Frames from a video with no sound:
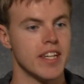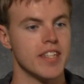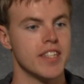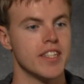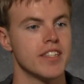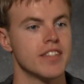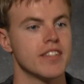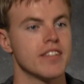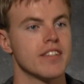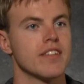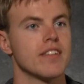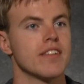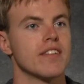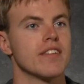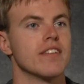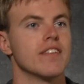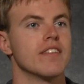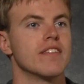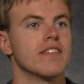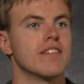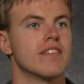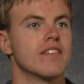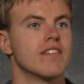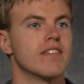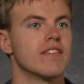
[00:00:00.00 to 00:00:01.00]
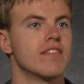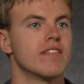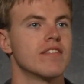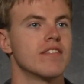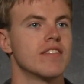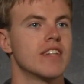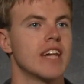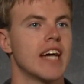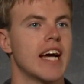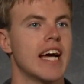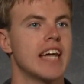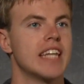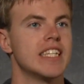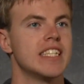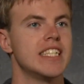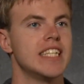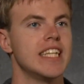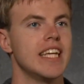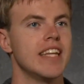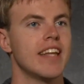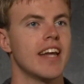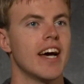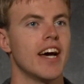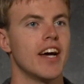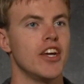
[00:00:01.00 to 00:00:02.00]
10 years ago and
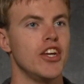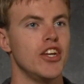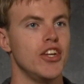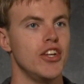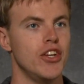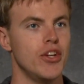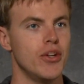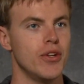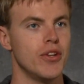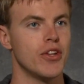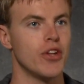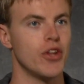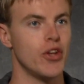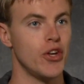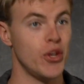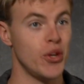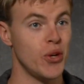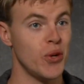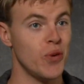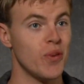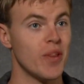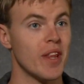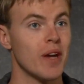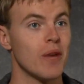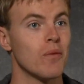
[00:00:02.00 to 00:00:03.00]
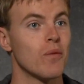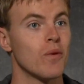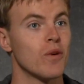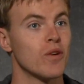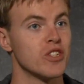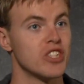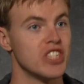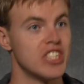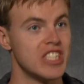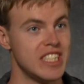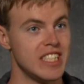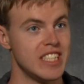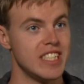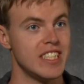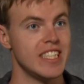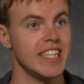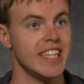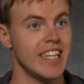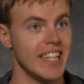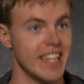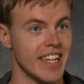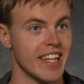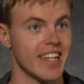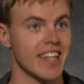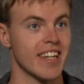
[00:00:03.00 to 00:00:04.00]
see that you, the you that was
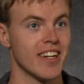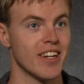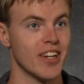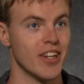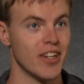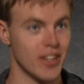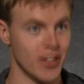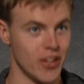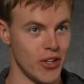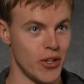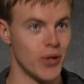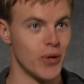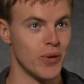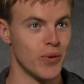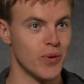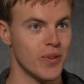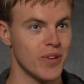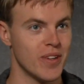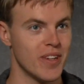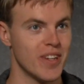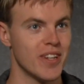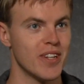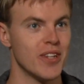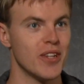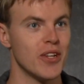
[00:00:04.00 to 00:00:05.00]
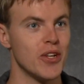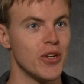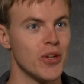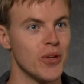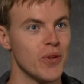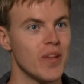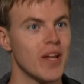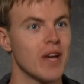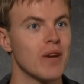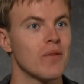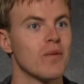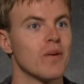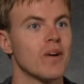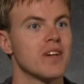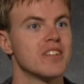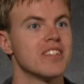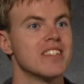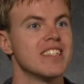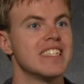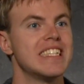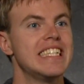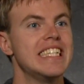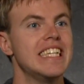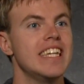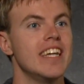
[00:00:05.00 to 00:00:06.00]
seeing you, the you that was
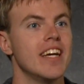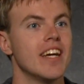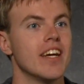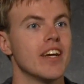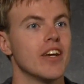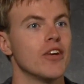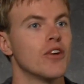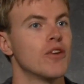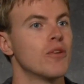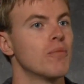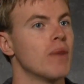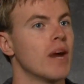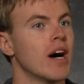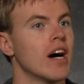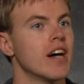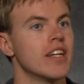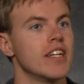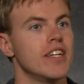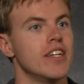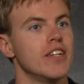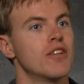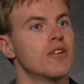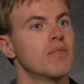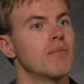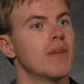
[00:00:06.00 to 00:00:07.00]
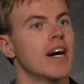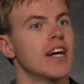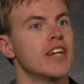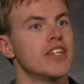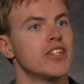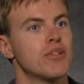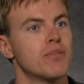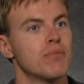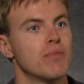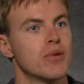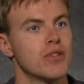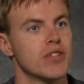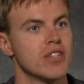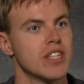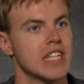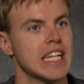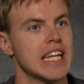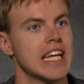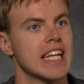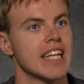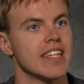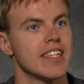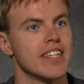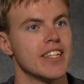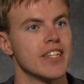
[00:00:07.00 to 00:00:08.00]
seeing your body, your mind, your
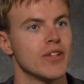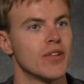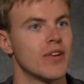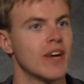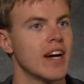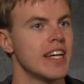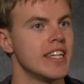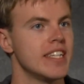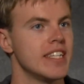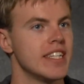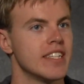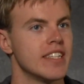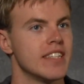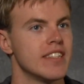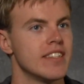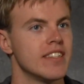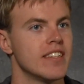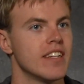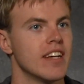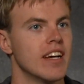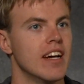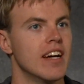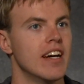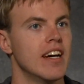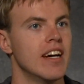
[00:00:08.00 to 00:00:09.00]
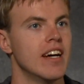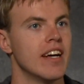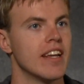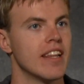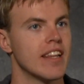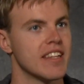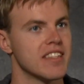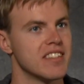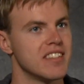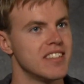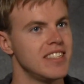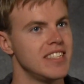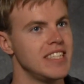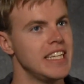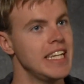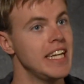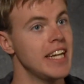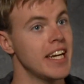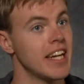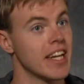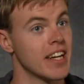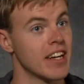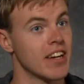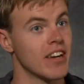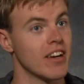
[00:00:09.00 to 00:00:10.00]
personality, your ideas, the
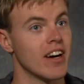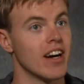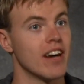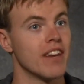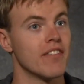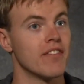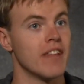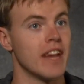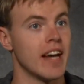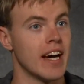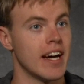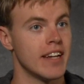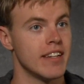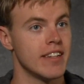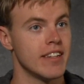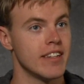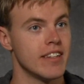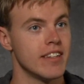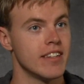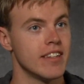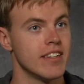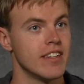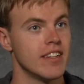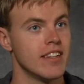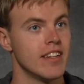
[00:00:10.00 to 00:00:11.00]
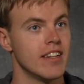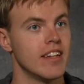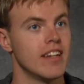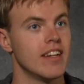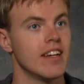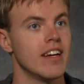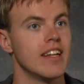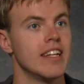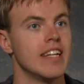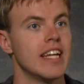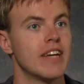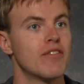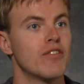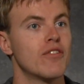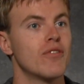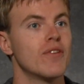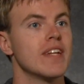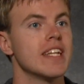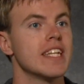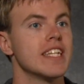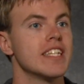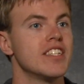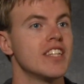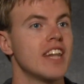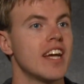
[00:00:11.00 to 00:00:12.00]
seeing of that never
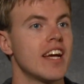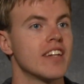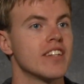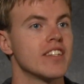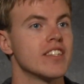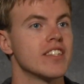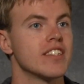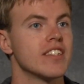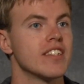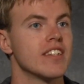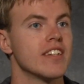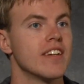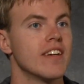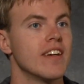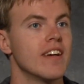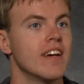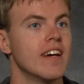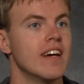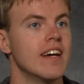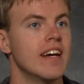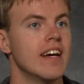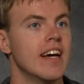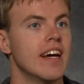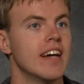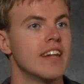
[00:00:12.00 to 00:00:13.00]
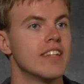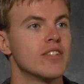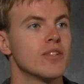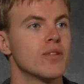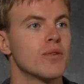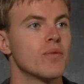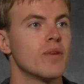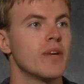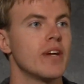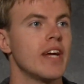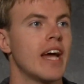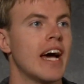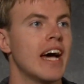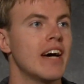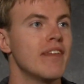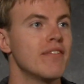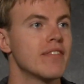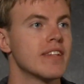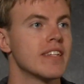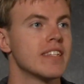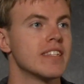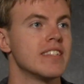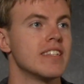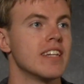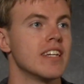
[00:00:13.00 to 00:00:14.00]
really changed. And so we
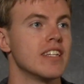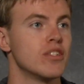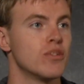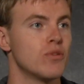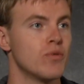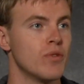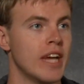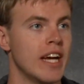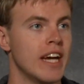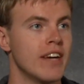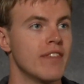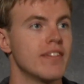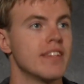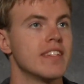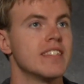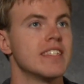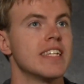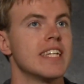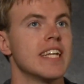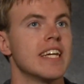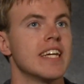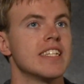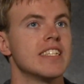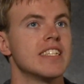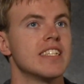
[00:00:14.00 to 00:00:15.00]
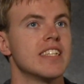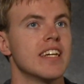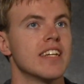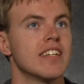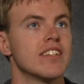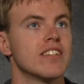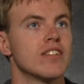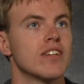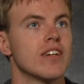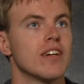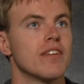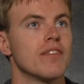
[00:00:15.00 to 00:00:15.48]
have this sense, we have this innate sense